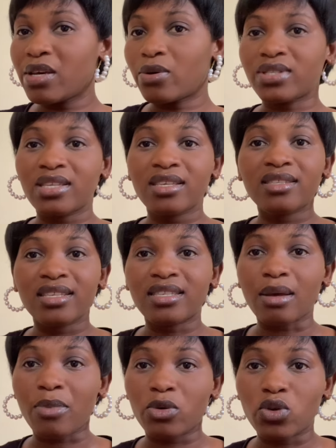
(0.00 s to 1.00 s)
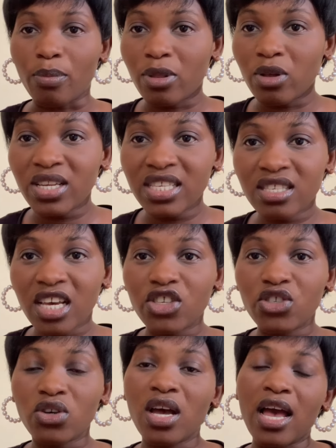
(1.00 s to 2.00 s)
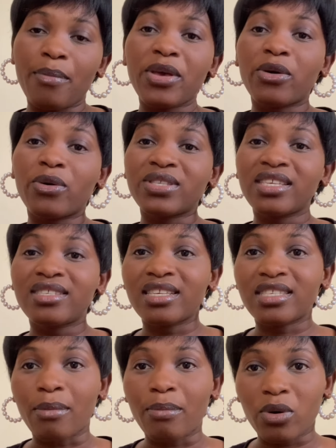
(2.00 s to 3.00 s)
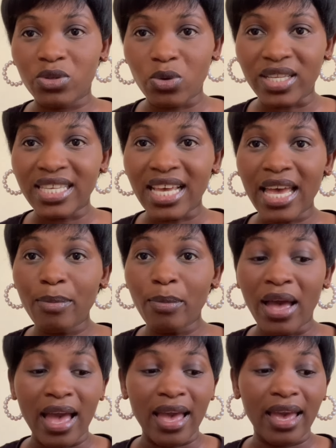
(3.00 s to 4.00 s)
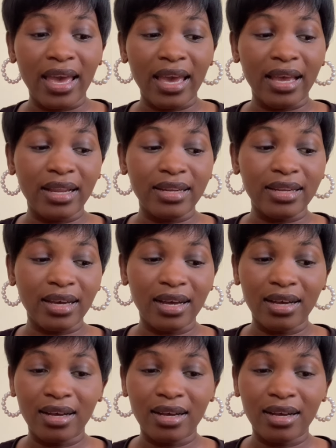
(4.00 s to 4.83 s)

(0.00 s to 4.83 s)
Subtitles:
Be consistent about your uploading schedule, be consistent about your time, and